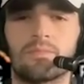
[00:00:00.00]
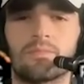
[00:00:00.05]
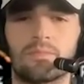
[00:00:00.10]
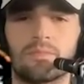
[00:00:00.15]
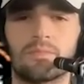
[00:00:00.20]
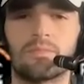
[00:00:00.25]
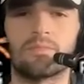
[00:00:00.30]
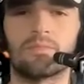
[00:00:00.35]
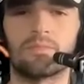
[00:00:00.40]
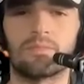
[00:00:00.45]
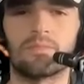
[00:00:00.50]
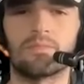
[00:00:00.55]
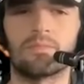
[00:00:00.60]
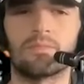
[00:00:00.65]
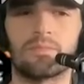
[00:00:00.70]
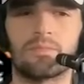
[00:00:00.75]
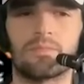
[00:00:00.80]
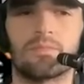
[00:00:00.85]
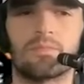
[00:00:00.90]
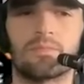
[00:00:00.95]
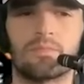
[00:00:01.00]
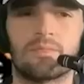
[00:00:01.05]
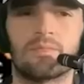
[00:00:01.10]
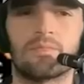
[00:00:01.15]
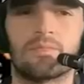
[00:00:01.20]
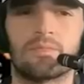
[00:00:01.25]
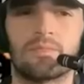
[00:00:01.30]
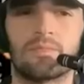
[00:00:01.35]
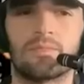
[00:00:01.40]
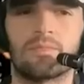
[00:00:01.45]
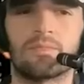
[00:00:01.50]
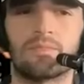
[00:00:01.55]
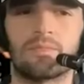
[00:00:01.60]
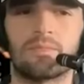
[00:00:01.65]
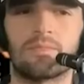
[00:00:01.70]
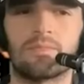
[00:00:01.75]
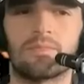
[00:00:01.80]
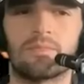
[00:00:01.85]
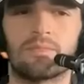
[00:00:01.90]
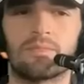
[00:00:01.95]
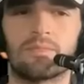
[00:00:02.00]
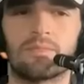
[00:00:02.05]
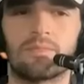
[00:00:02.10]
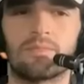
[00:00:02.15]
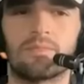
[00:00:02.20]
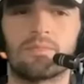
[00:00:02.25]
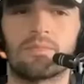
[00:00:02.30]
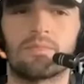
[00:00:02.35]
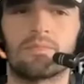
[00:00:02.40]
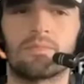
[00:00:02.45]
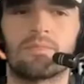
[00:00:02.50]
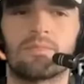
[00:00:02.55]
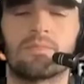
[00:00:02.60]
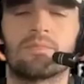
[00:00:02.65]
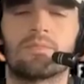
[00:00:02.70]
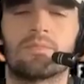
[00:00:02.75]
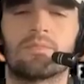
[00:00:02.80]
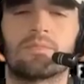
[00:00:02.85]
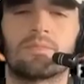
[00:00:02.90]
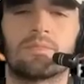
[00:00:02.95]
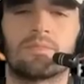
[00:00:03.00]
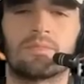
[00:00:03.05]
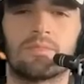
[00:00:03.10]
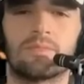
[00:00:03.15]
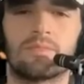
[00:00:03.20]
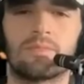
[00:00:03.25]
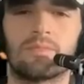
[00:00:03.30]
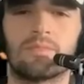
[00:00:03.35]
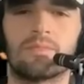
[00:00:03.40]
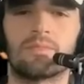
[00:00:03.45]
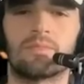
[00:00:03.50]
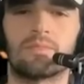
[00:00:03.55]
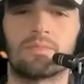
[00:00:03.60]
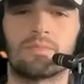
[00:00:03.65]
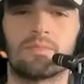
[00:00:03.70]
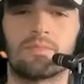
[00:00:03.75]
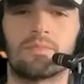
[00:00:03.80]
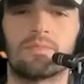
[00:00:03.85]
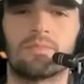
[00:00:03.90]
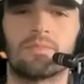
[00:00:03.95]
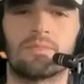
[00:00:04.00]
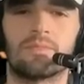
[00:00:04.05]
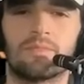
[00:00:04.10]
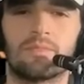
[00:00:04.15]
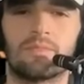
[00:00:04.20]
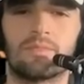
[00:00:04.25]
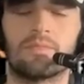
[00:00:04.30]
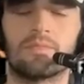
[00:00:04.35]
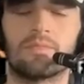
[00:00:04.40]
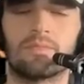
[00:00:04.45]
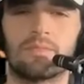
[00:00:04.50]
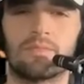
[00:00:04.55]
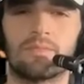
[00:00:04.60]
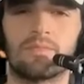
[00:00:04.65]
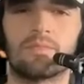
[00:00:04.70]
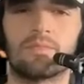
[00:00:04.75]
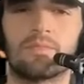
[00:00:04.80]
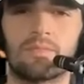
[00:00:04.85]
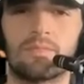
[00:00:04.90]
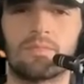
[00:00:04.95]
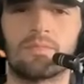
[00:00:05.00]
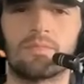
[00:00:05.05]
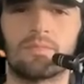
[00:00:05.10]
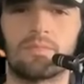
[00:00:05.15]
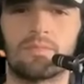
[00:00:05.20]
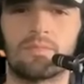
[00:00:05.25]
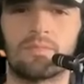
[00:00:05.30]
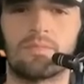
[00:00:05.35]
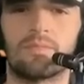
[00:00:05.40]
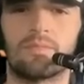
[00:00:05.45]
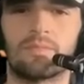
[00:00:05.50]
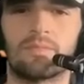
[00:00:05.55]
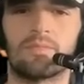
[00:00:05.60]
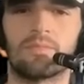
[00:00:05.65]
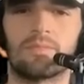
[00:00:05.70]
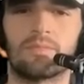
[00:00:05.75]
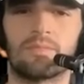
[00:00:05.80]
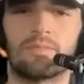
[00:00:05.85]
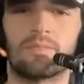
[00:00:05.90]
(not speaking)